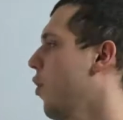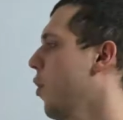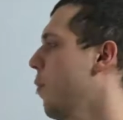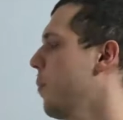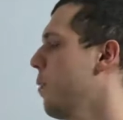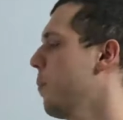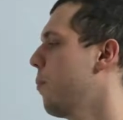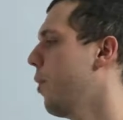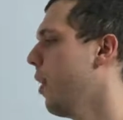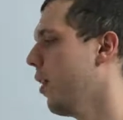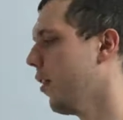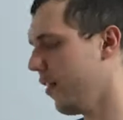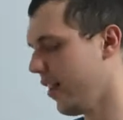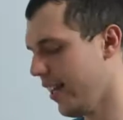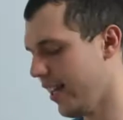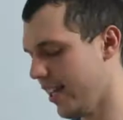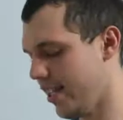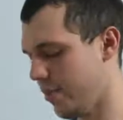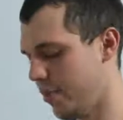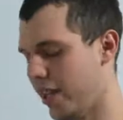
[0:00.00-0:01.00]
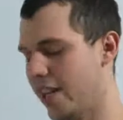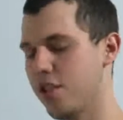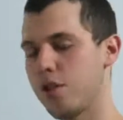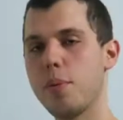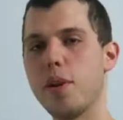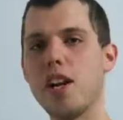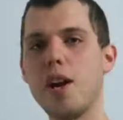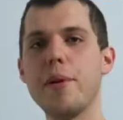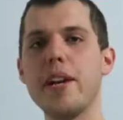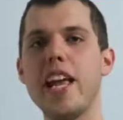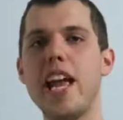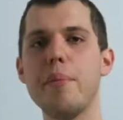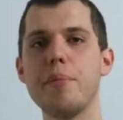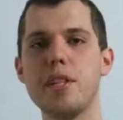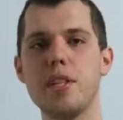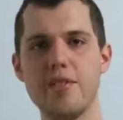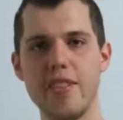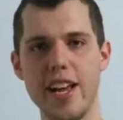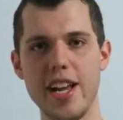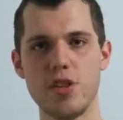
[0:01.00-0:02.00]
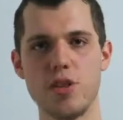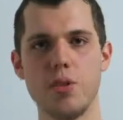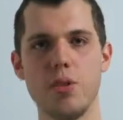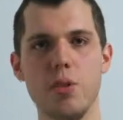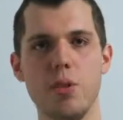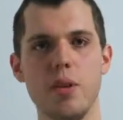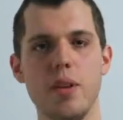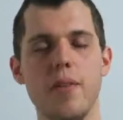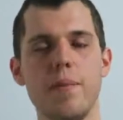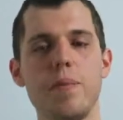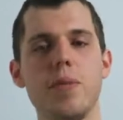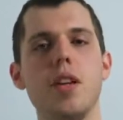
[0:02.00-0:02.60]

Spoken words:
powerful prayer there is, because you become an empty vessel